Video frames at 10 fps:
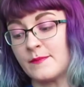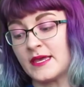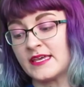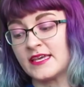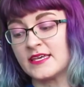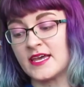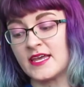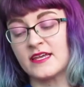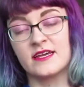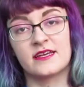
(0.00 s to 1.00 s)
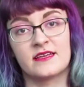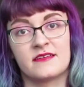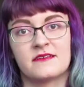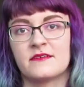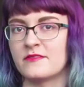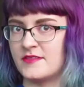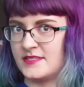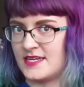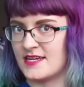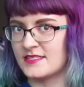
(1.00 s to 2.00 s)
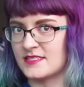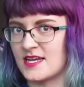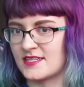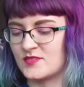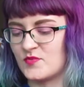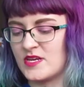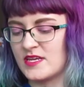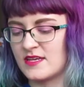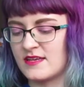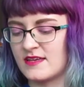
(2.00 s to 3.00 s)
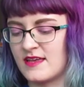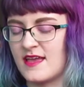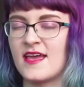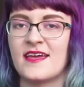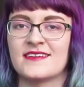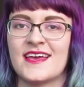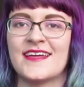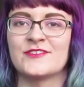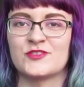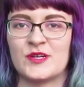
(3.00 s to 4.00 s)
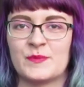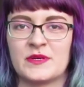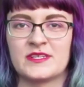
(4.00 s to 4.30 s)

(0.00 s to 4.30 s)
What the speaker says: "Baking cake, the dance next week, and end trip."